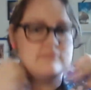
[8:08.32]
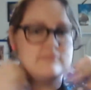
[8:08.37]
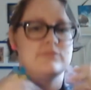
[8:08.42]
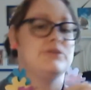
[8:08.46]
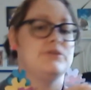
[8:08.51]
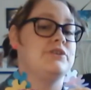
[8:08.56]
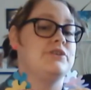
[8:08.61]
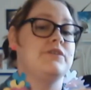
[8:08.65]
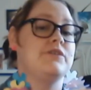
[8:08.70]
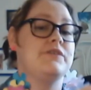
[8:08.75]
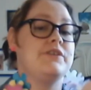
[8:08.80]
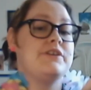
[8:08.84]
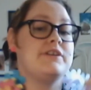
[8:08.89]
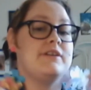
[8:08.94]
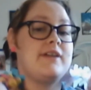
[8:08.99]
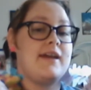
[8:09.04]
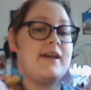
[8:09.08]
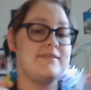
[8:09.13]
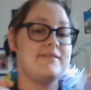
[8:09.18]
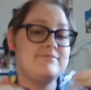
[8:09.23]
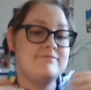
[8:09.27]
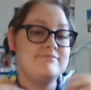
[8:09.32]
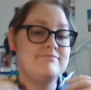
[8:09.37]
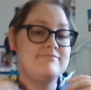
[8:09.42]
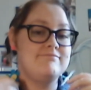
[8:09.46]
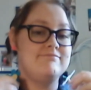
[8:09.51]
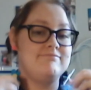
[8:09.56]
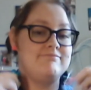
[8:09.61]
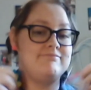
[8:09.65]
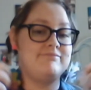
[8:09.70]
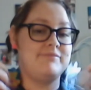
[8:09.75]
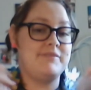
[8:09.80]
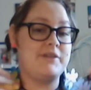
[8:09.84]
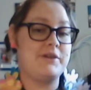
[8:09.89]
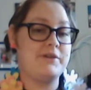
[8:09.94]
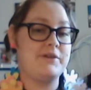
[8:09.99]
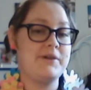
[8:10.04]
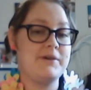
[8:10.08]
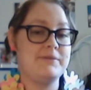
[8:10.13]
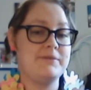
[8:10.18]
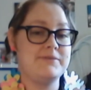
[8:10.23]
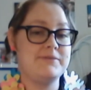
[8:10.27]
put it over your head. And there
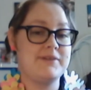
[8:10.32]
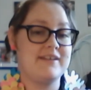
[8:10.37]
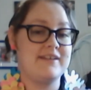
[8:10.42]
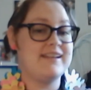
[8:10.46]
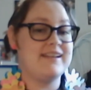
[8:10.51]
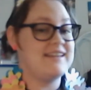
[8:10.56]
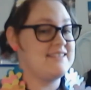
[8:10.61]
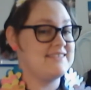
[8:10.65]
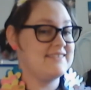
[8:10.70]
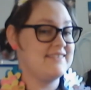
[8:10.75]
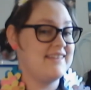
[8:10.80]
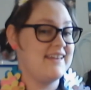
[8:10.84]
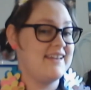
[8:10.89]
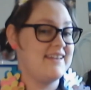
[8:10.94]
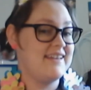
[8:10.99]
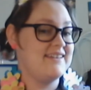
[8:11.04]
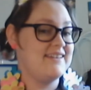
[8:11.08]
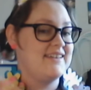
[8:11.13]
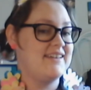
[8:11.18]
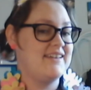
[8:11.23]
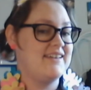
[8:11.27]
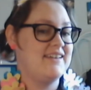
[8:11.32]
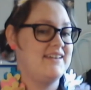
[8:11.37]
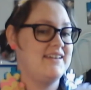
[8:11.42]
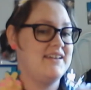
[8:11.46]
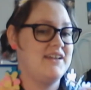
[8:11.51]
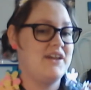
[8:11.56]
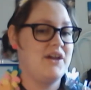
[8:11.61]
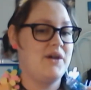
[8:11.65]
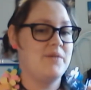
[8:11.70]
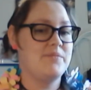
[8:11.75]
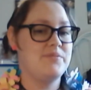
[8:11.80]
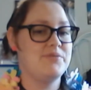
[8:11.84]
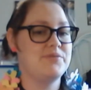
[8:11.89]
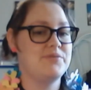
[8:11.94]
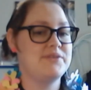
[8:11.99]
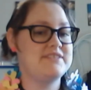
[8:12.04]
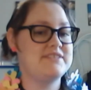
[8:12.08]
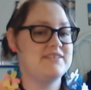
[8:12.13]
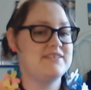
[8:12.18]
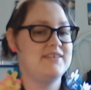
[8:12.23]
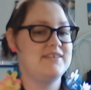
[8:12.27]
you go. You got a nice lei,
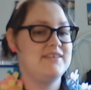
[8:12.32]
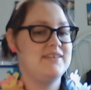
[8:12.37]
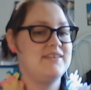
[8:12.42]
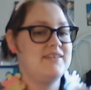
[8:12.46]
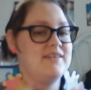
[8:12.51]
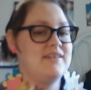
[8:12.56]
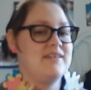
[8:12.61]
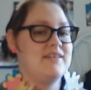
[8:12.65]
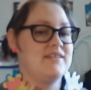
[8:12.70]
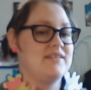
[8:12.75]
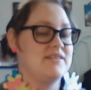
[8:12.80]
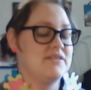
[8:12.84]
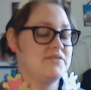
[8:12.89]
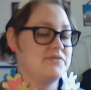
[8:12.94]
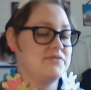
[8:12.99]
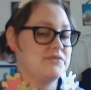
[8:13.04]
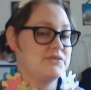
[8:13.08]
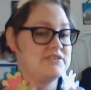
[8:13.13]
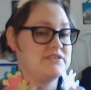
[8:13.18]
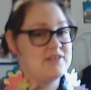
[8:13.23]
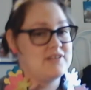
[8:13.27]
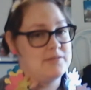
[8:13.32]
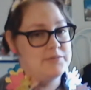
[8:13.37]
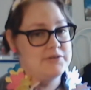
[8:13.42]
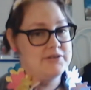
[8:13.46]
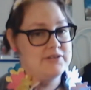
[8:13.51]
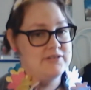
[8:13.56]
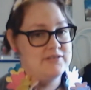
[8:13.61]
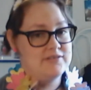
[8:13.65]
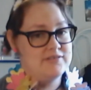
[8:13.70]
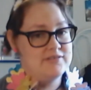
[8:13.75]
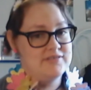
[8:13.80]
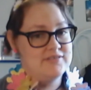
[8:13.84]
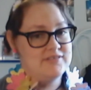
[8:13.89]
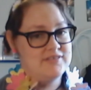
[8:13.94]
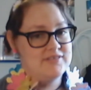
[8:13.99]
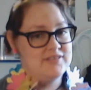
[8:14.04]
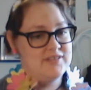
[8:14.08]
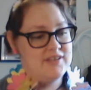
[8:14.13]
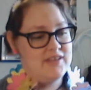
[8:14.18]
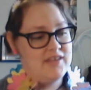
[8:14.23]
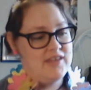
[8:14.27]
pretty for summer.
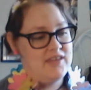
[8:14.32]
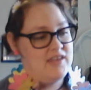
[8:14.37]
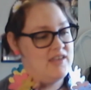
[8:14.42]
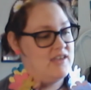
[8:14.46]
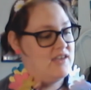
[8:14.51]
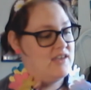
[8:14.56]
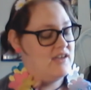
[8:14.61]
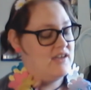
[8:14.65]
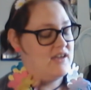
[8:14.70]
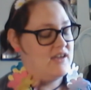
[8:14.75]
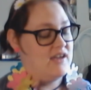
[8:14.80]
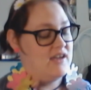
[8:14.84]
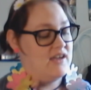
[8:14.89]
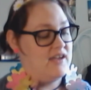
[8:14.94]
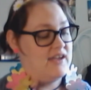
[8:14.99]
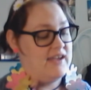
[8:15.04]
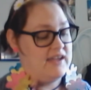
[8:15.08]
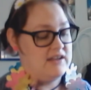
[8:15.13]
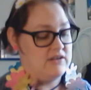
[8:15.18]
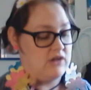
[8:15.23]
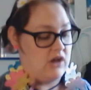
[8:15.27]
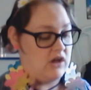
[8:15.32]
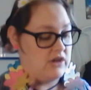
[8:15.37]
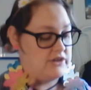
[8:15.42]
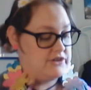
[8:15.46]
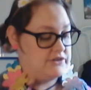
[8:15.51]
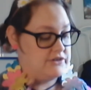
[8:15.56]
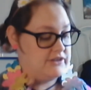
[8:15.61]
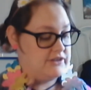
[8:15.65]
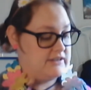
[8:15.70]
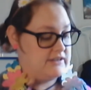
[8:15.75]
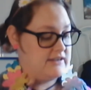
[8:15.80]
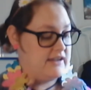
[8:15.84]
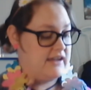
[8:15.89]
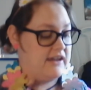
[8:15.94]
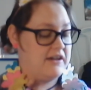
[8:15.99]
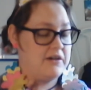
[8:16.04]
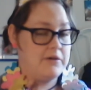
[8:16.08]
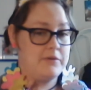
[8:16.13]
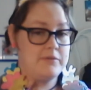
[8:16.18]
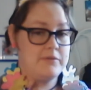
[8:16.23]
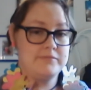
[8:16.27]
And all you need
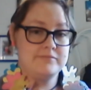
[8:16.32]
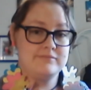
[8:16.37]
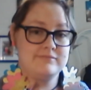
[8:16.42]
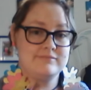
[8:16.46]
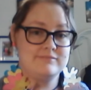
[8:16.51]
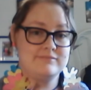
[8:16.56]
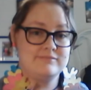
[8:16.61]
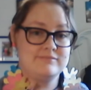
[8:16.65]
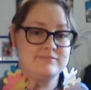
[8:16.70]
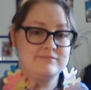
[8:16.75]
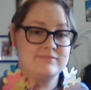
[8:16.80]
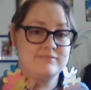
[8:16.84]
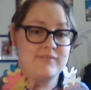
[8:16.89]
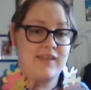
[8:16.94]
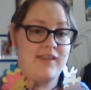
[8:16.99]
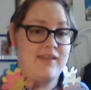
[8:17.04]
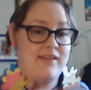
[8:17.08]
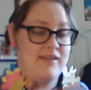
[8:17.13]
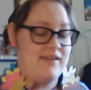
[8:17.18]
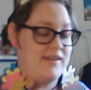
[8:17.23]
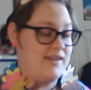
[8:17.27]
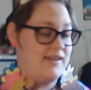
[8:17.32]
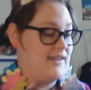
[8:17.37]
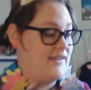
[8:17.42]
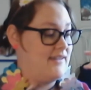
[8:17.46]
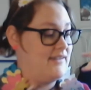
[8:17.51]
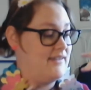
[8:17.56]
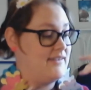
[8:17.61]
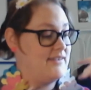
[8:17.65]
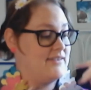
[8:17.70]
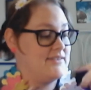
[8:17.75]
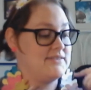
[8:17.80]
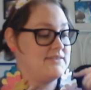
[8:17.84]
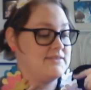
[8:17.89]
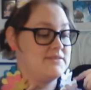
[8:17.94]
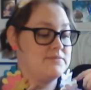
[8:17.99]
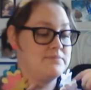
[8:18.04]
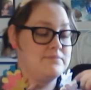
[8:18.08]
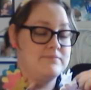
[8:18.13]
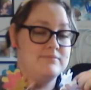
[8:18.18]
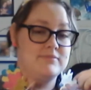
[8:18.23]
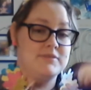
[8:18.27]
now
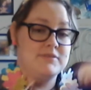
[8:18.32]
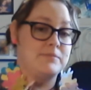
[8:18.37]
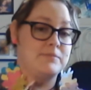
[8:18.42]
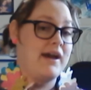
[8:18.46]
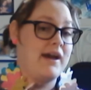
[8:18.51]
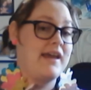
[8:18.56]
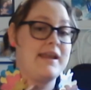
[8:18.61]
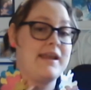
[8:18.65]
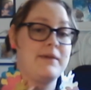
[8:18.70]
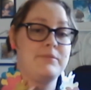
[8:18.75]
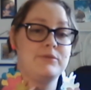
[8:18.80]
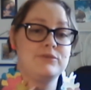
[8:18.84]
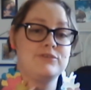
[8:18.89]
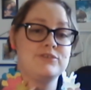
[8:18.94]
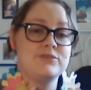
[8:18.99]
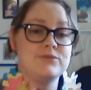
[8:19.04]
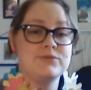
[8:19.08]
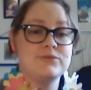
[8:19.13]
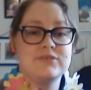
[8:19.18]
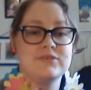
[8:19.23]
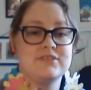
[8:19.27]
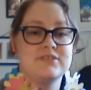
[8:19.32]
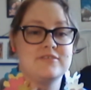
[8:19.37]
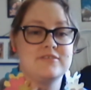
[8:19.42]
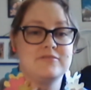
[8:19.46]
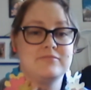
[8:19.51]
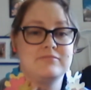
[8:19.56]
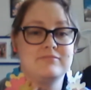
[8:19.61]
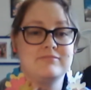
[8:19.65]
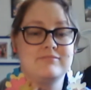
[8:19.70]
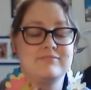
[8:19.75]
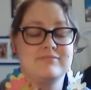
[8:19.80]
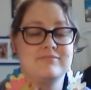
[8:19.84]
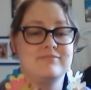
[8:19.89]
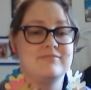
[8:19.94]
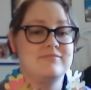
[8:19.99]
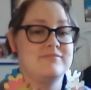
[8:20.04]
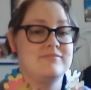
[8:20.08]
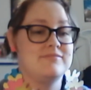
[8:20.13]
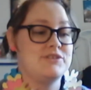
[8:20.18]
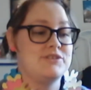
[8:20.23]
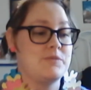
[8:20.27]
is some pineapple juice,
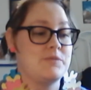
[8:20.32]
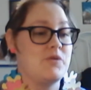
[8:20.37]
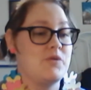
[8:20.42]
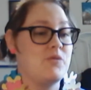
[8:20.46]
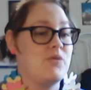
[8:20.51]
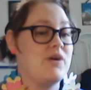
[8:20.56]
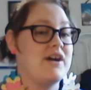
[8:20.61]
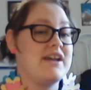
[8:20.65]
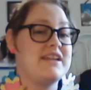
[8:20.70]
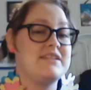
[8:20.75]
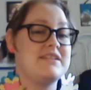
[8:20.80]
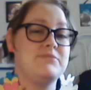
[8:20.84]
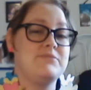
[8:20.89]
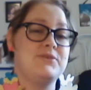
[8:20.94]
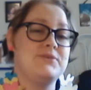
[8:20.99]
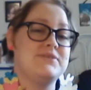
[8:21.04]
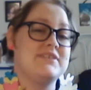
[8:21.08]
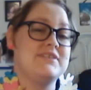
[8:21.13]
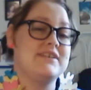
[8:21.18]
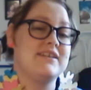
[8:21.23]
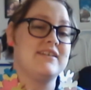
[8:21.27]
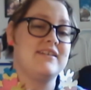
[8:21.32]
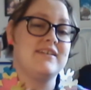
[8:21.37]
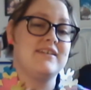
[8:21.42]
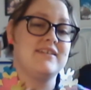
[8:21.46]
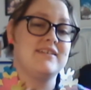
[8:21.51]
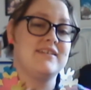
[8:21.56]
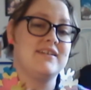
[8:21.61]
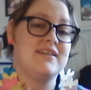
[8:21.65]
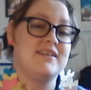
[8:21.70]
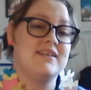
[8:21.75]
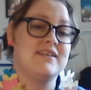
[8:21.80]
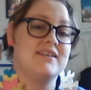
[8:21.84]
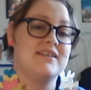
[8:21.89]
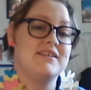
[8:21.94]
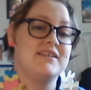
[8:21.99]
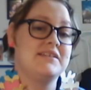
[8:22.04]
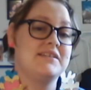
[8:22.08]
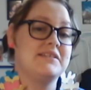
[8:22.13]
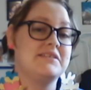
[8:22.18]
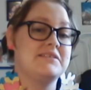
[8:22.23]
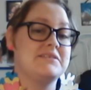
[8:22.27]
some Hawaiian music,
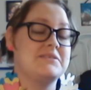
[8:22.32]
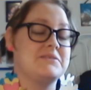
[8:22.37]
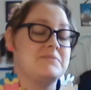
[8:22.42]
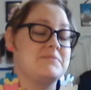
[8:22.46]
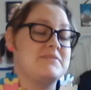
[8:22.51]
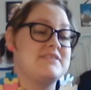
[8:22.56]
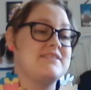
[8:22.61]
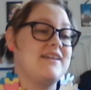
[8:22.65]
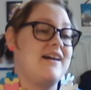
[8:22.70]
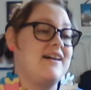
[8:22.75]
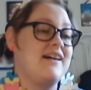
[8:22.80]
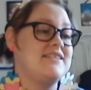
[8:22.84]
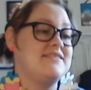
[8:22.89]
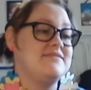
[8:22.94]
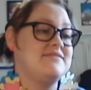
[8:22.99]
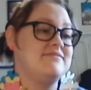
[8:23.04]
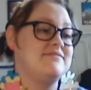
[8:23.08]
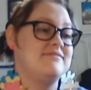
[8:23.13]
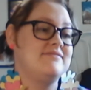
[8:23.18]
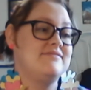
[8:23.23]
some sun,